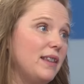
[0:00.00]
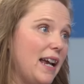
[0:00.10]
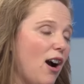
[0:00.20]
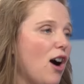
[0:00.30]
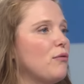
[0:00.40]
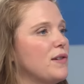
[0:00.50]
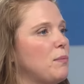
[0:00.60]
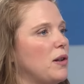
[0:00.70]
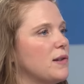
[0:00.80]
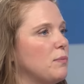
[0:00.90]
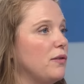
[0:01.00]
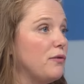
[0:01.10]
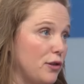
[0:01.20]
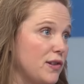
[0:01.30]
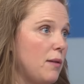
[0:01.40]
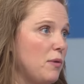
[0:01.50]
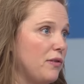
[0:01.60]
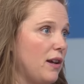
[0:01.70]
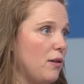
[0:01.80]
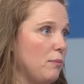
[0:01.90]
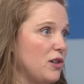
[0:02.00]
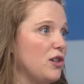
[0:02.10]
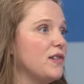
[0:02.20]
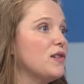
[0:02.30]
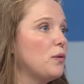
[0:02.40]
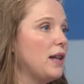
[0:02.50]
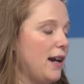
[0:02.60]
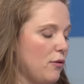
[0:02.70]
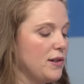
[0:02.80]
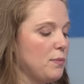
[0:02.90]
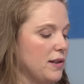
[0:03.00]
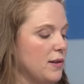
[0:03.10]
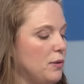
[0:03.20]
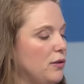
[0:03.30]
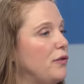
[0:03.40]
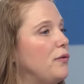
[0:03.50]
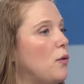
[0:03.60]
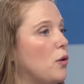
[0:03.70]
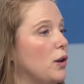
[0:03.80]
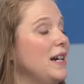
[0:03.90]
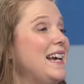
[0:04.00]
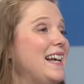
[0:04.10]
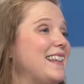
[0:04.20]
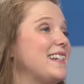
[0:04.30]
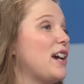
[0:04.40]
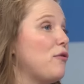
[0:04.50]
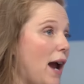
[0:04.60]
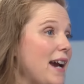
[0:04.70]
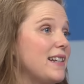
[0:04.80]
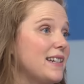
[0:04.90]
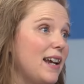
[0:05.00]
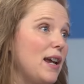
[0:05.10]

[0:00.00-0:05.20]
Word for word: they are responsible for some of their emissions. So they are responsible for the direct